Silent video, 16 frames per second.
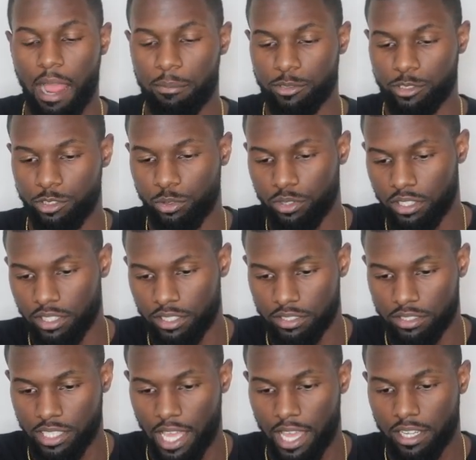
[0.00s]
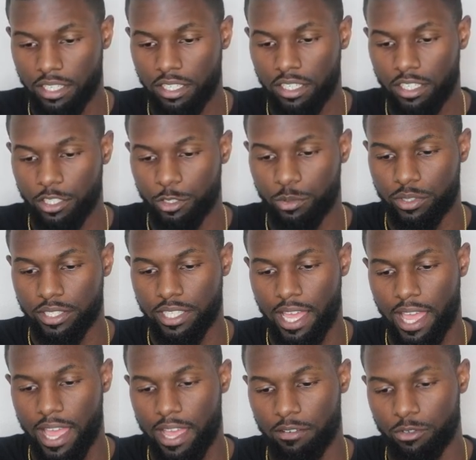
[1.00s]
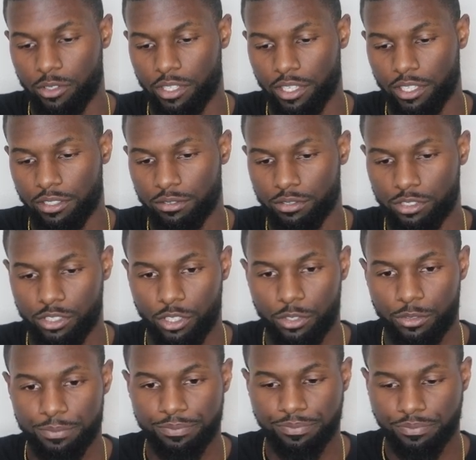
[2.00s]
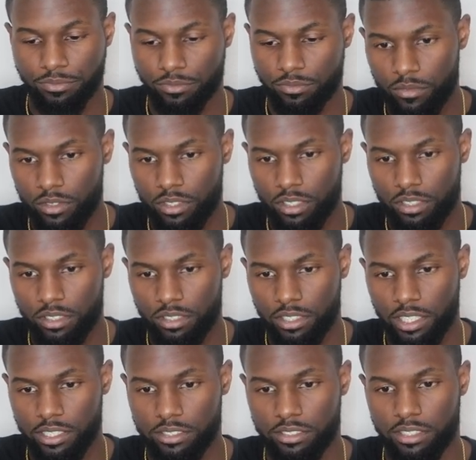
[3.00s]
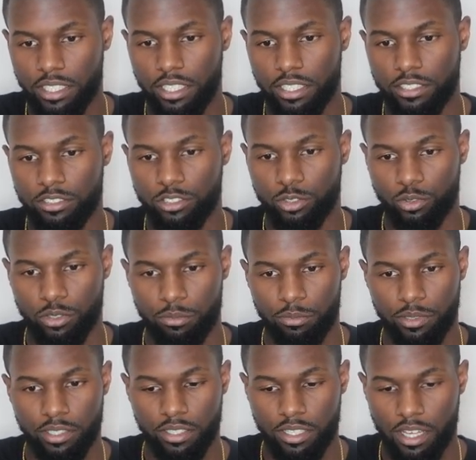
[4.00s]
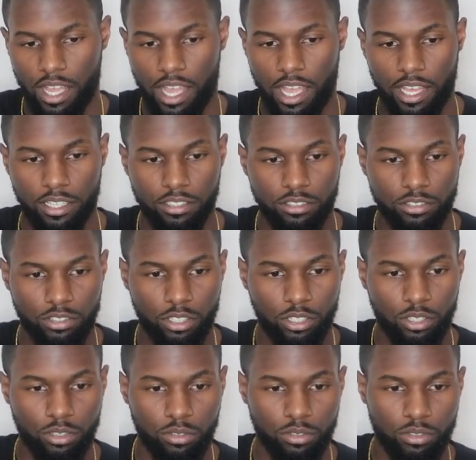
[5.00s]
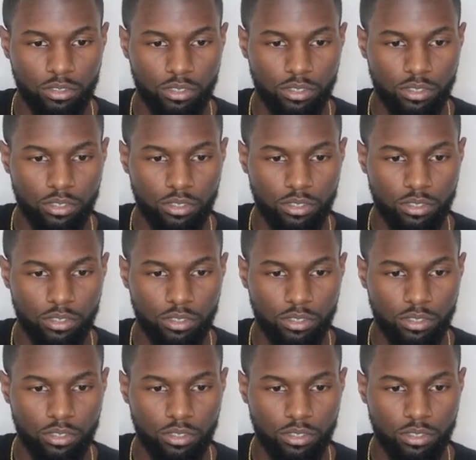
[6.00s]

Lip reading: opportunities that you can have, okay? So let's get into it, man. All right, so